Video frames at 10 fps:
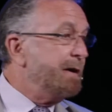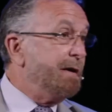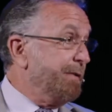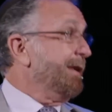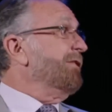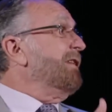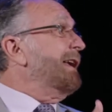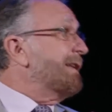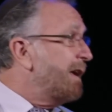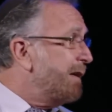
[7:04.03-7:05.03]
Things like
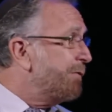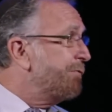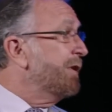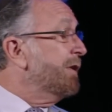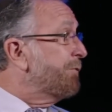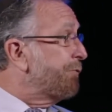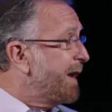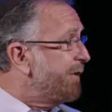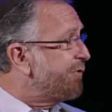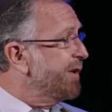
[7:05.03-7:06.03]
love,
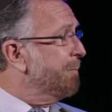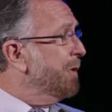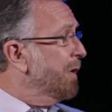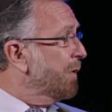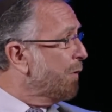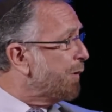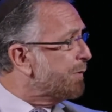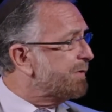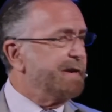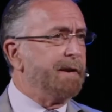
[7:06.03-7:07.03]
friendship,
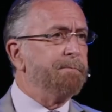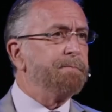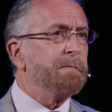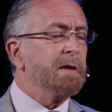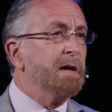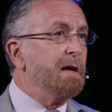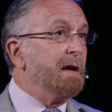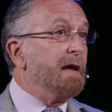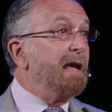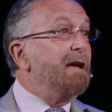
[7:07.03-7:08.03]
loyalty.
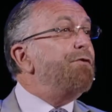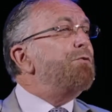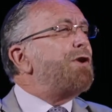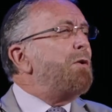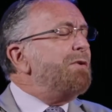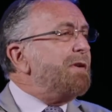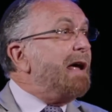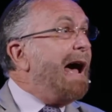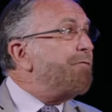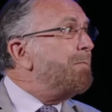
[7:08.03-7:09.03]
If you don't
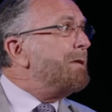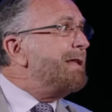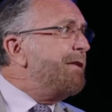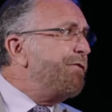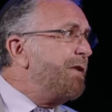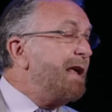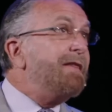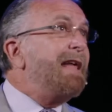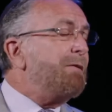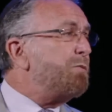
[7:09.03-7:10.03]
have a belief in
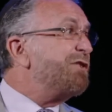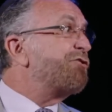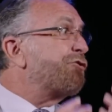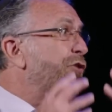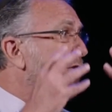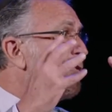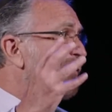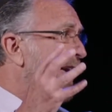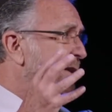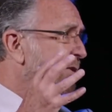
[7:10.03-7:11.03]
that which
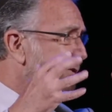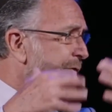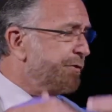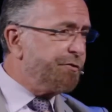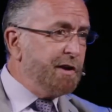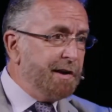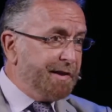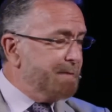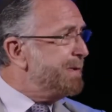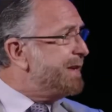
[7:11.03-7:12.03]
transcends the
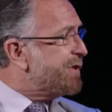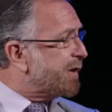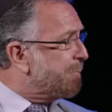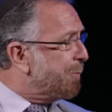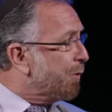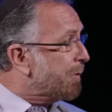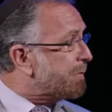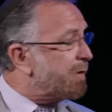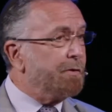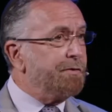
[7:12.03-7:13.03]
immediate corporeal
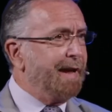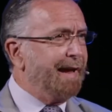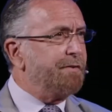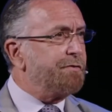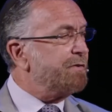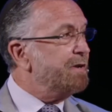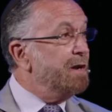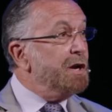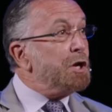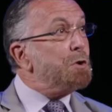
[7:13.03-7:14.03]
context,
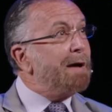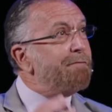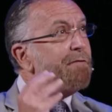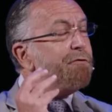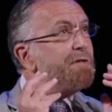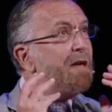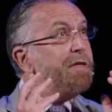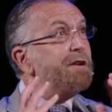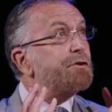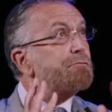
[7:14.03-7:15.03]
you have therefore nothing
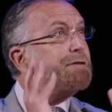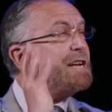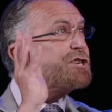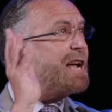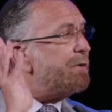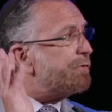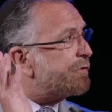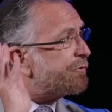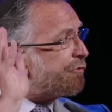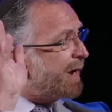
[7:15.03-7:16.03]
to reach out, to
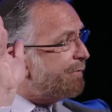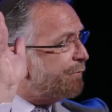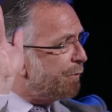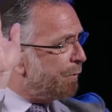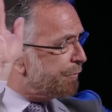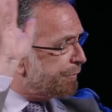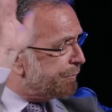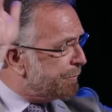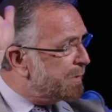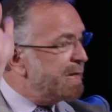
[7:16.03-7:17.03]
strive for,
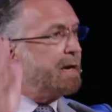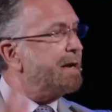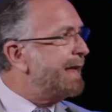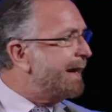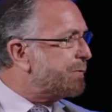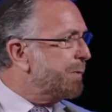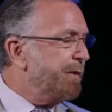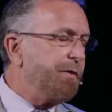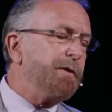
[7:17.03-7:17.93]
to connect with.